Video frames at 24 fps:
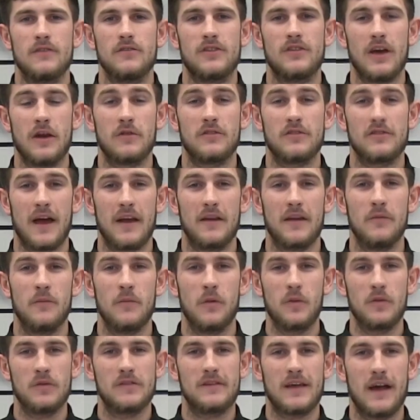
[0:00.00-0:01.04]
Channel scanning
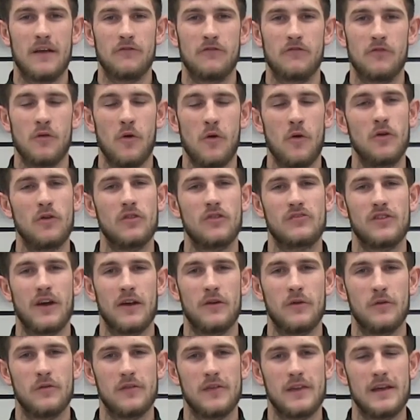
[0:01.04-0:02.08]
will scan through all the
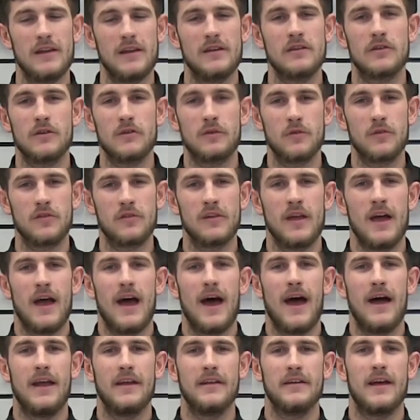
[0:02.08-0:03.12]
channels in use
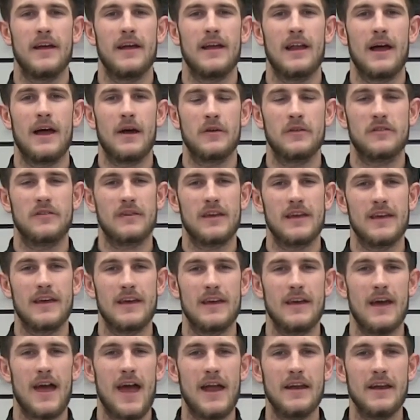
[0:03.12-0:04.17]
and allow you to
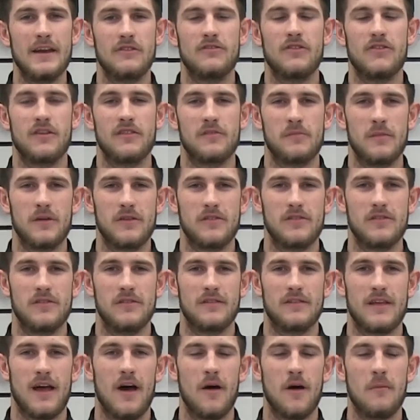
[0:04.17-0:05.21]
hear any transmissions
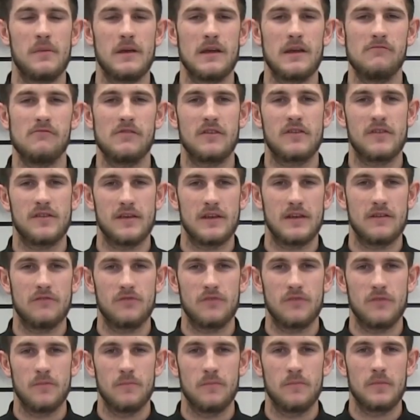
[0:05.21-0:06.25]
that are being
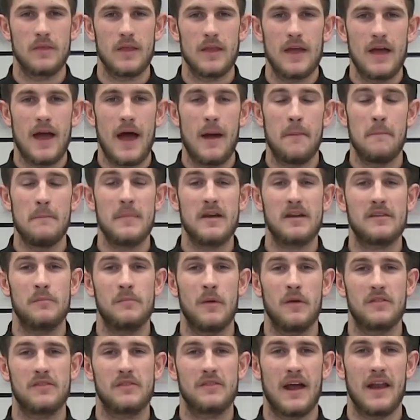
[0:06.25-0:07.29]
received. And mixed
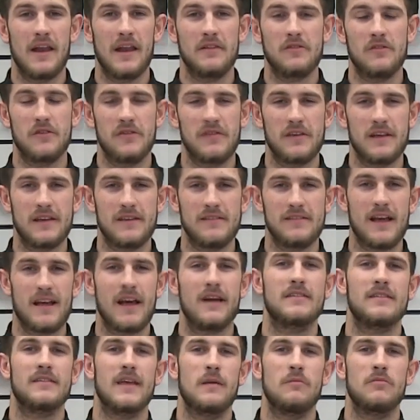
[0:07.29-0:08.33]
mode scanning does the exact
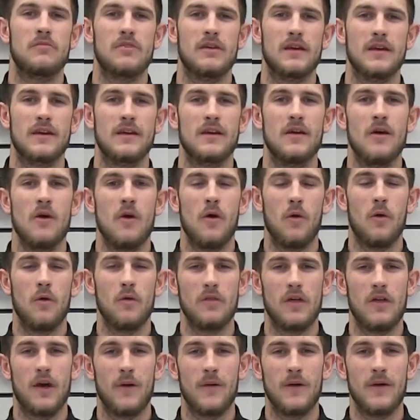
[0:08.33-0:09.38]
same thing,
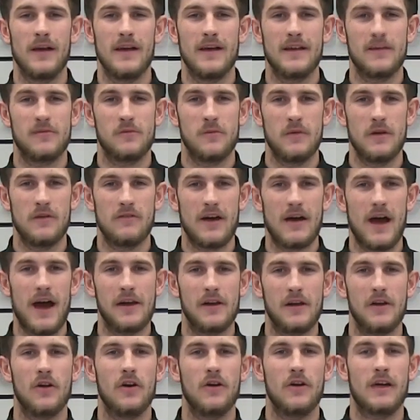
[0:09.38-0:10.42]
although it's with
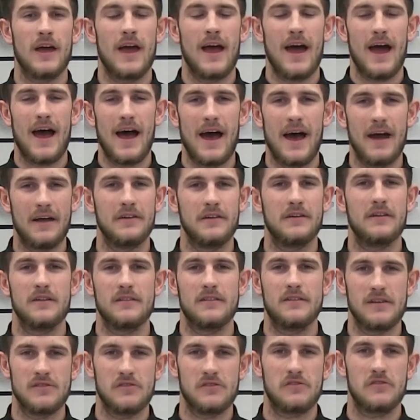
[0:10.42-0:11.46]
analog and
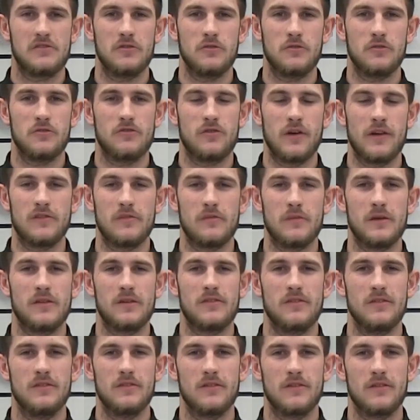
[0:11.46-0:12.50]
digital
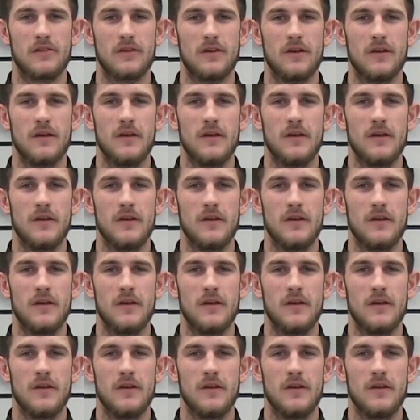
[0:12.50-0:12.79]
transmissions.